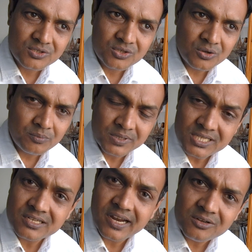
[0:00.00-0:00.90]
so
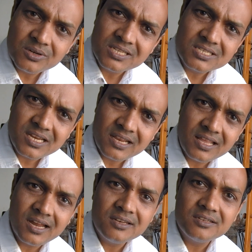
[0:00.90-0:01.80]
please try to
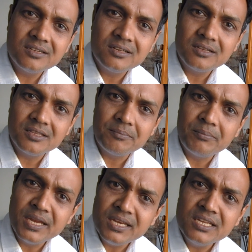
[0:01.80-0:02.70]
understand that uh, the
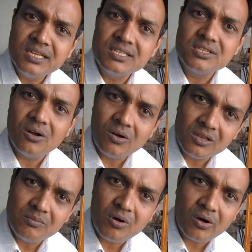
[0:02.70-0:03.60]
painting is
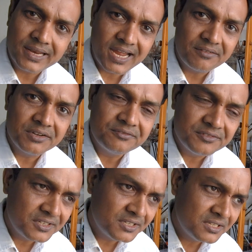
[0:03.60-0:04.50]
all about having
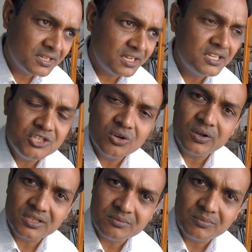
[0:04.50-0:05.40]
fun
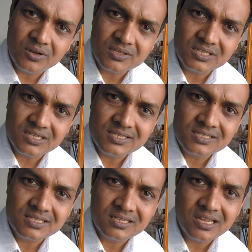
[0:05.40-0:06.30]
enjoying the
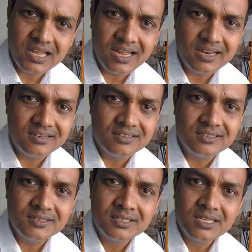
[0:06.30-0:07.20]
process uh, and
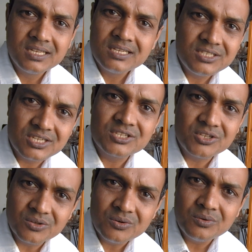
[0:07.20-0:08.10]
uh,
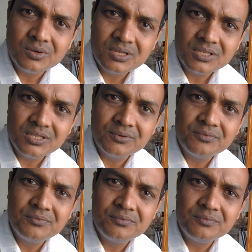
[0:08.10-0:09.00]
just you know the,